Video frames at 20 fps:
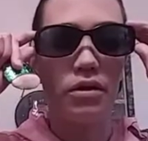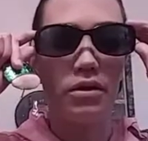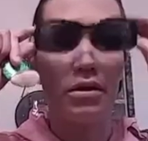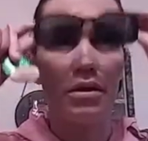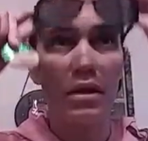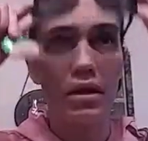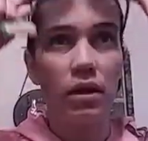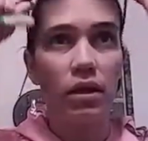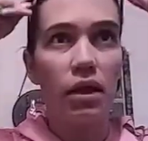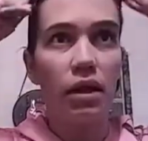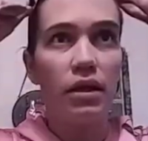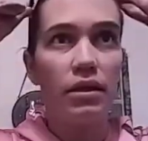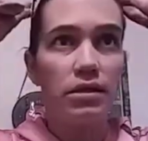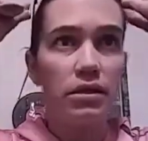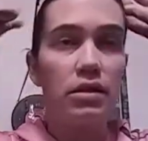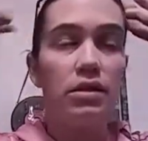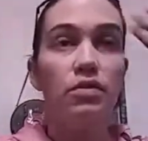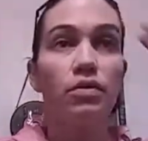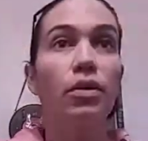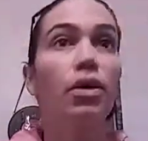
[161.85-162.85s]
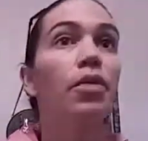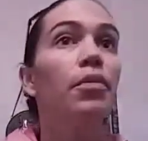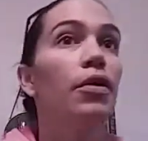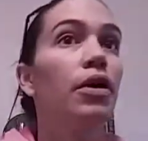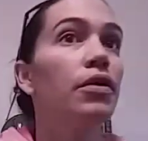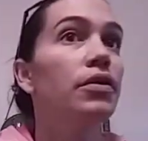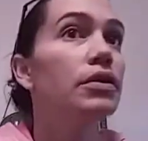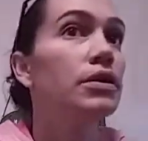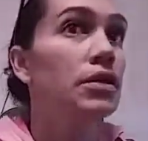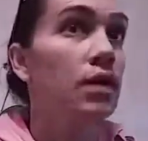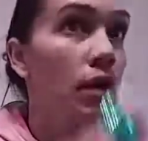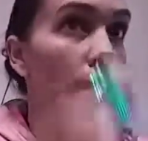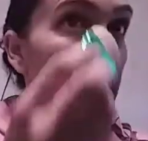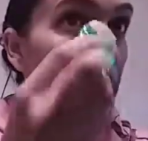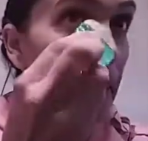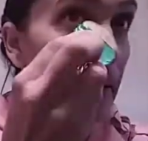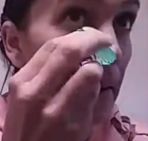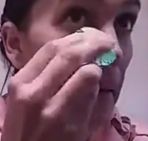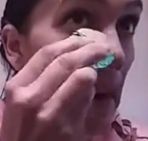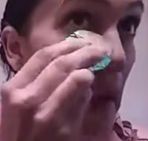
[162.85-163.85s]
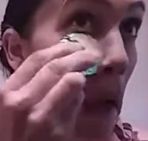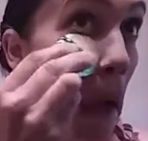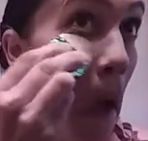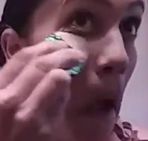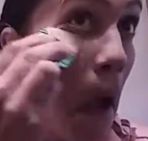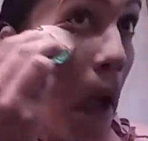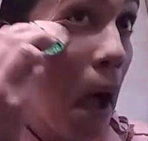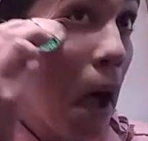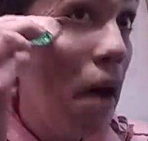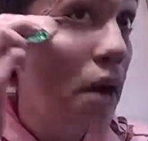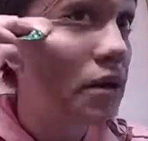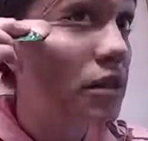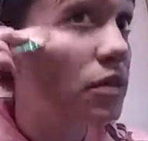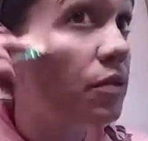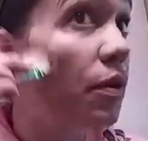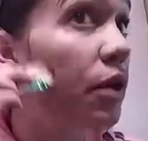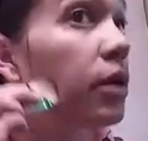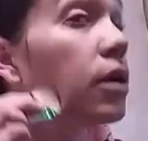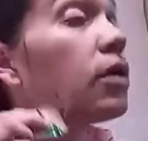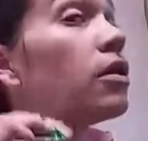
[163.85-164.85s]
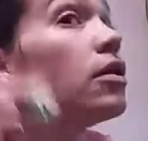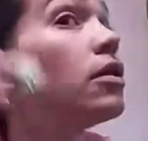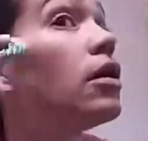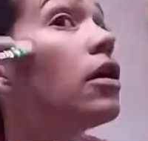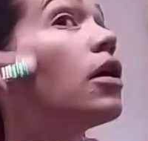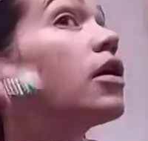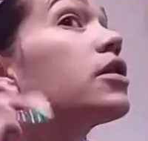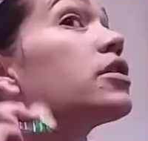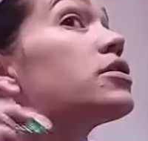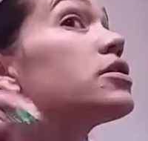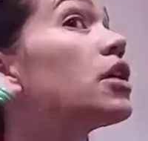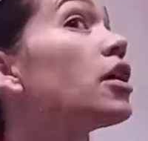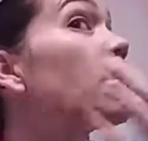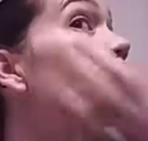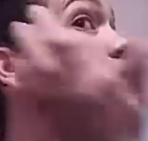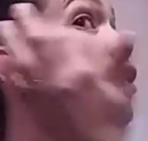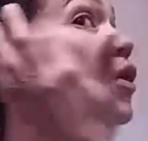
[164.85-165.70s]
sunglasses when I'm outside. I spend a lot of time